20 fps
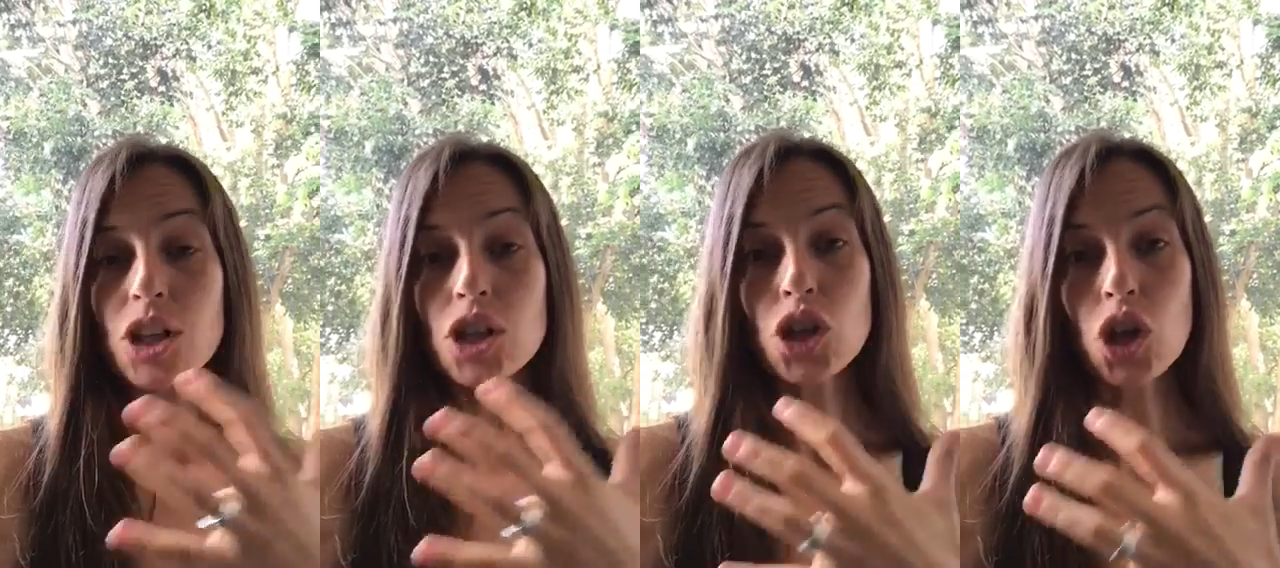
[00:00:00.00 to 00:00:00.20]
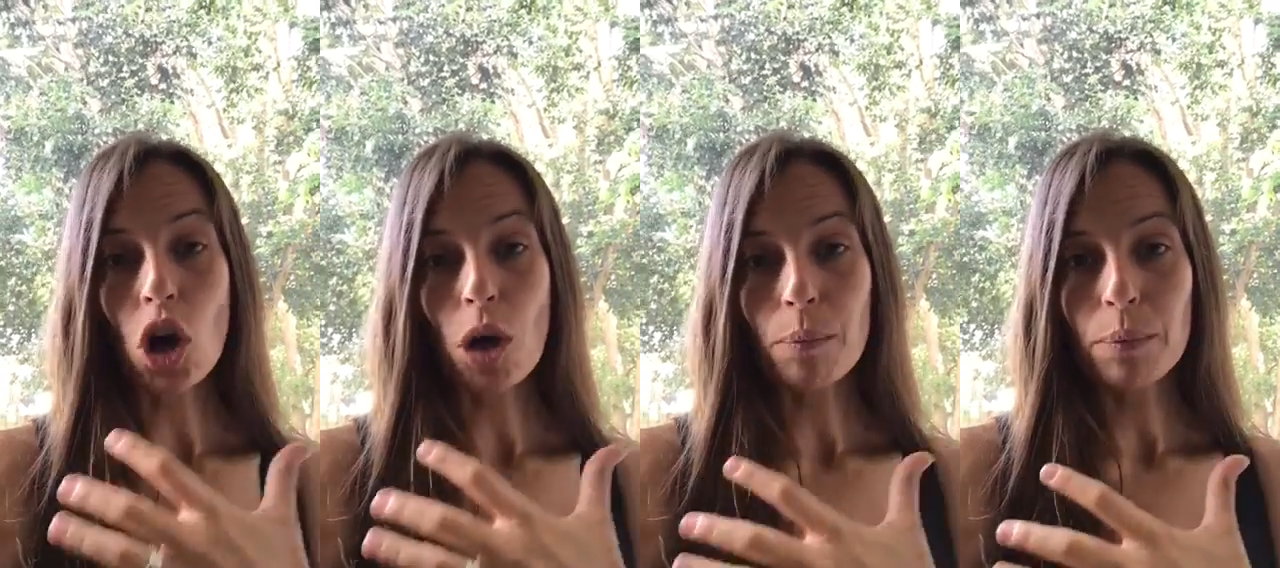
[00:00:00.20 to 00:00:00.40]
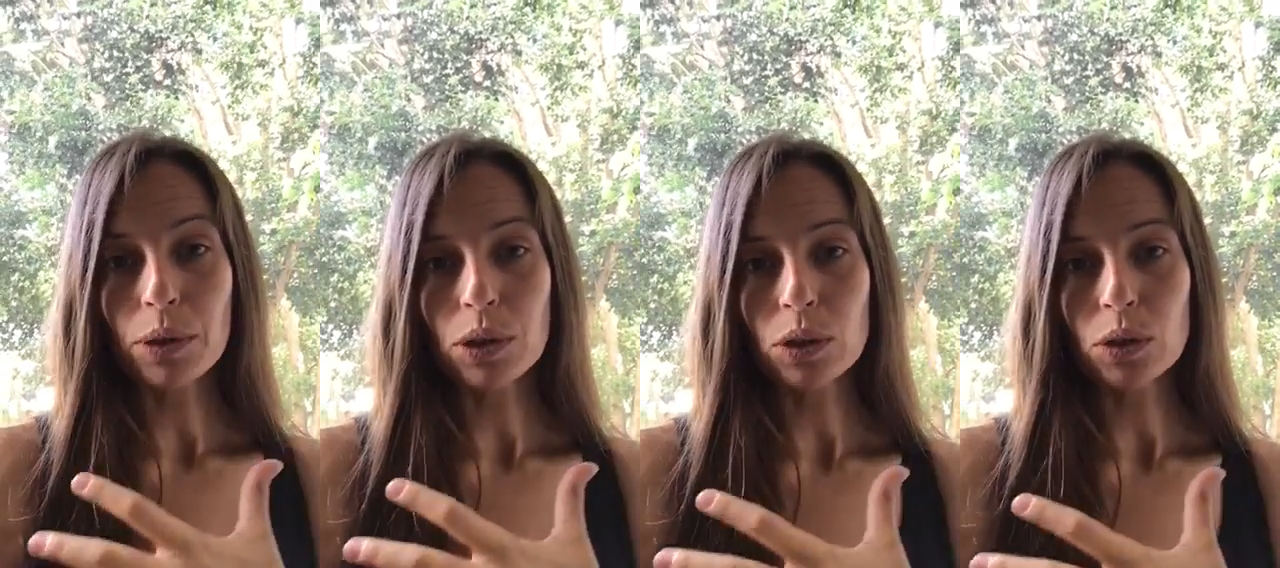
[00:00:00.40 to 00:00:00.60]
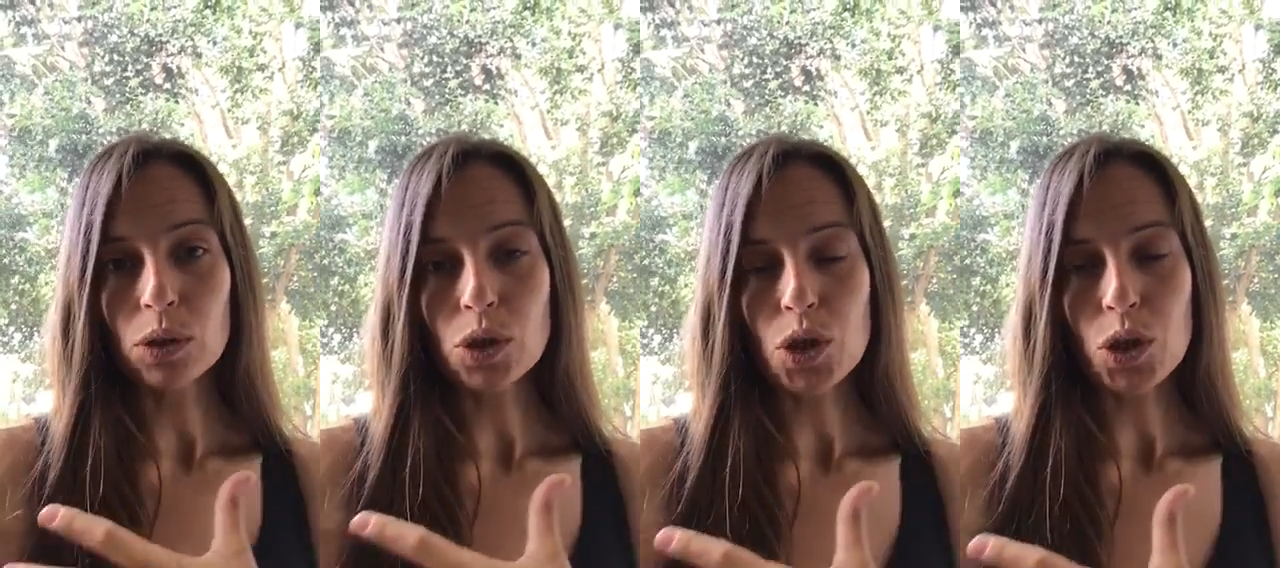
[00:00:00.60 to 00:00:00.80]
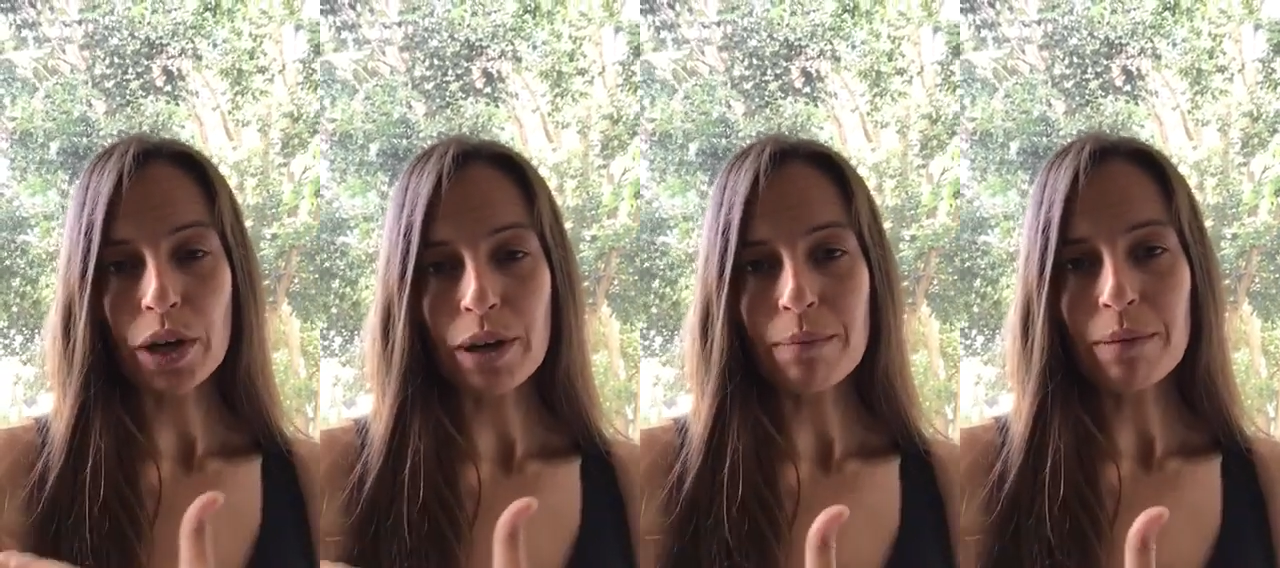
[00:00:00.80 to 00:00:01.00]
topical
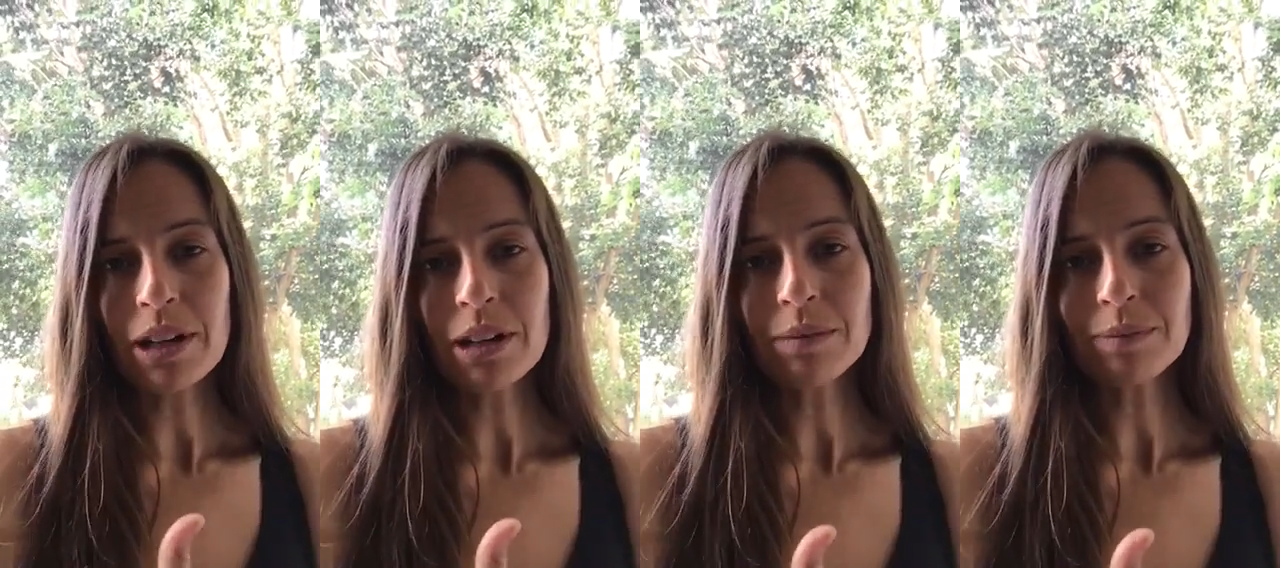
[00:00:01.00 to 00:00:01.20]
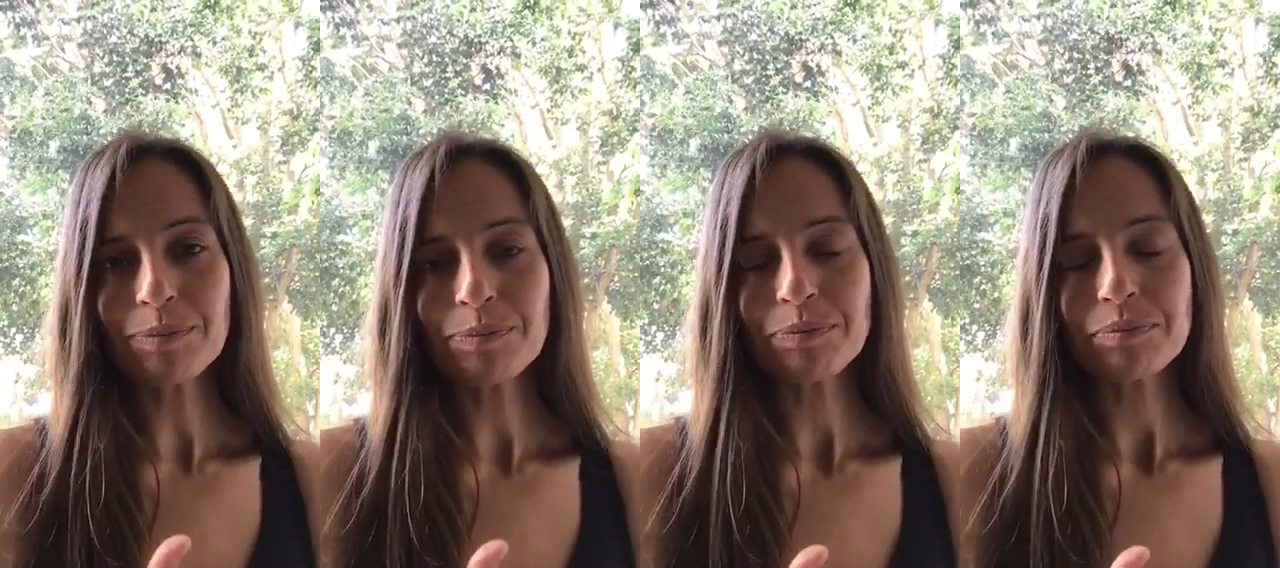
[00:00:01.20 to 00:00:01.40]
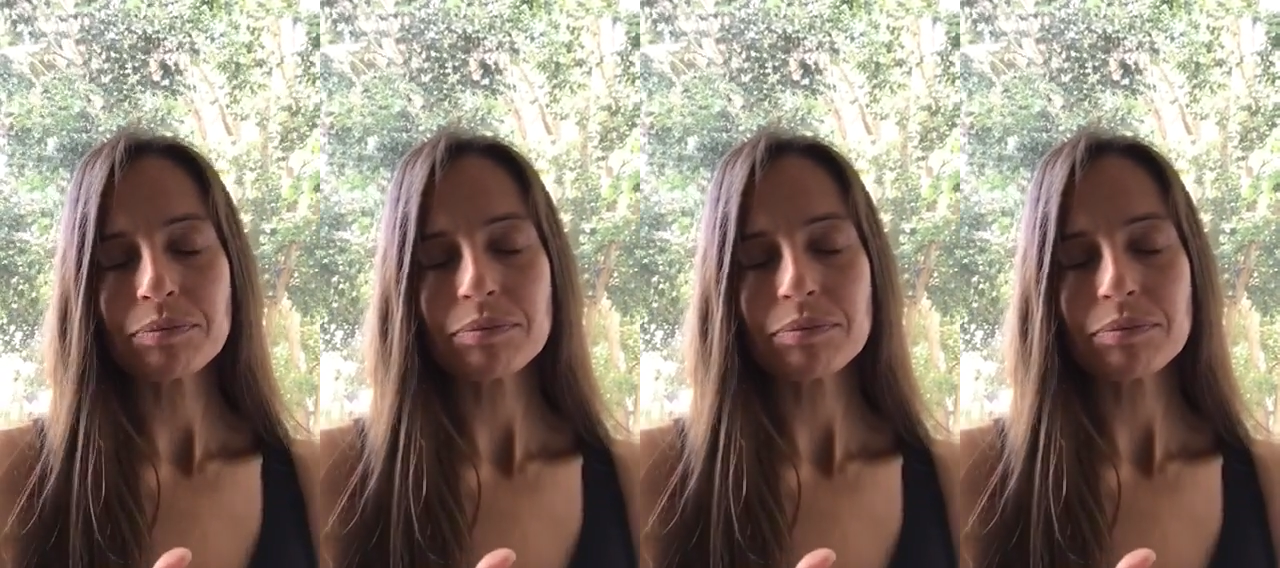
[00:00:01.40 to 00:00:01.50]
treatment.